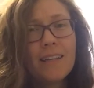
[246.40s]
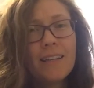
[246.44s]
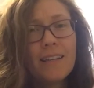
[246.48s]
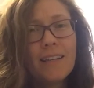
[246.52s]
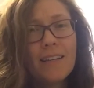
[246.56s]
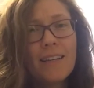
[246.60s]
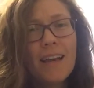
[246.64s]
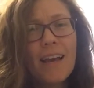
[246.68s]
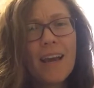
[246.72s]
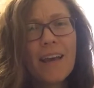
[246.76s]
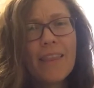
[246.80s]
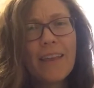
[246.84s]

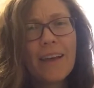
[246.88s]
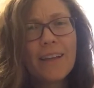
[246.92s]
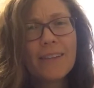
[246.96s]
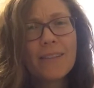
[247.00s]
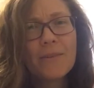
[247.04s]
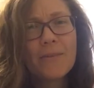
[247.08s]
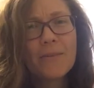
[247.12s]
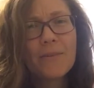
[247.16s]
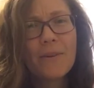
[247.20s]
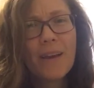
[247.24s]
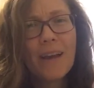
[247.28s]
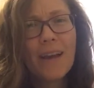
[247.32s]
yeah, that's
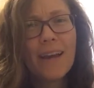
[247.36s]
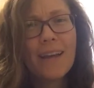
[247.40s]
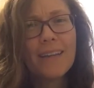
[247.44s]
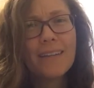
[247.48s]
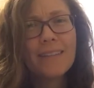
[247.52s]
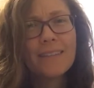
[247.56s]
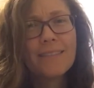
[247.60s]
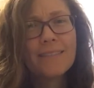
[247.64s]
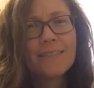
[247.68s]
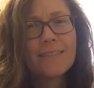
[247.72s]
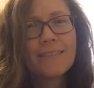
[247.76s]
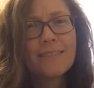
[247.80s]
okay.
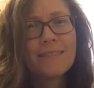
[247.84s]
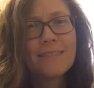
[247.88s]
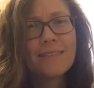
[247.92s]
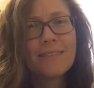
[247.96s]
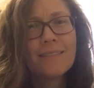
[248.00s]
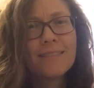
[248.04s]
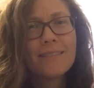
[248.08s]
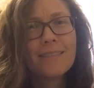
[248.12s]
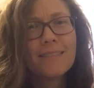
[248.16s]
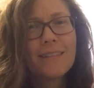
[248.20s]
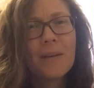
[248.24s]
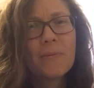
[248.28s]

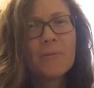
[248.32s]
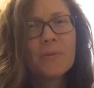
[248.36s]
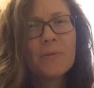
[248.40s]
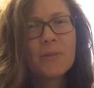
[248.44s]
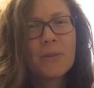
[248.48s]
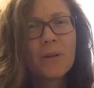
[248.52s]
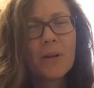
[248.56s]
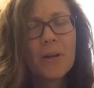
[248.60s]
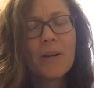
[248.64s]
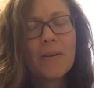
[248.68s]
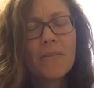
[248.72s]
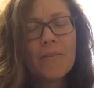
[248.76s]
I'm
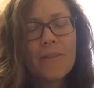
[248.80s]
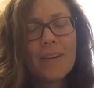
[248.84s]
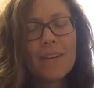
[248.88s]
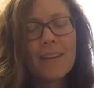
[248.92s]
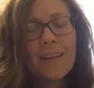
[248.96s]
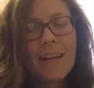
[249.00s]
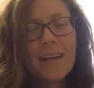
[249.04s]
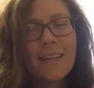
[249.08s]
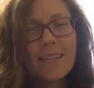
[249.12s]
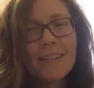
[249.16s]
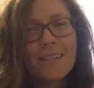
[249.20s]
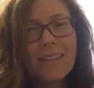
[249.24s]
starting to
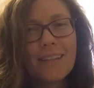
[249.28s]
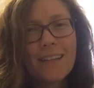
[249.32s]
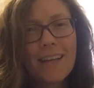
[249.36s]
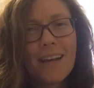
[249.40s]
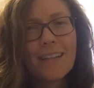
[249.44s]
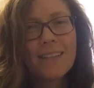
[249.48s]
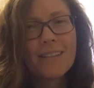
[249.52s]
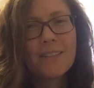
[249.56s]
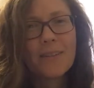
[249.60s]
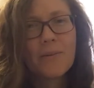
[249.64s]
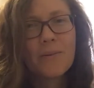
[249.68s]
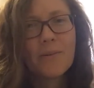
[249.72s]
realize that
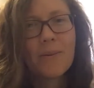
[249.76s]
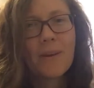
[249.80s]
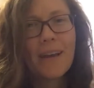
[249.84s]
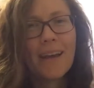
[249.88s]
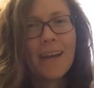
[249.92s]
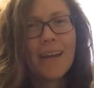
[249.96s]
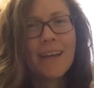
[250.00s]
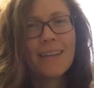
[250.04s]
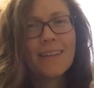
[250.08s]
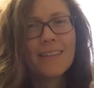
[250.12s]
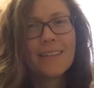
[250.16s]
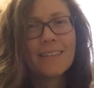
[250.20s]
that's
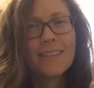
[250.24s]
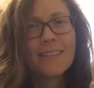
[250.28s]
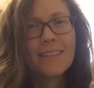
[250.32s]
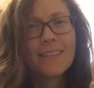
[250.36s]
okay.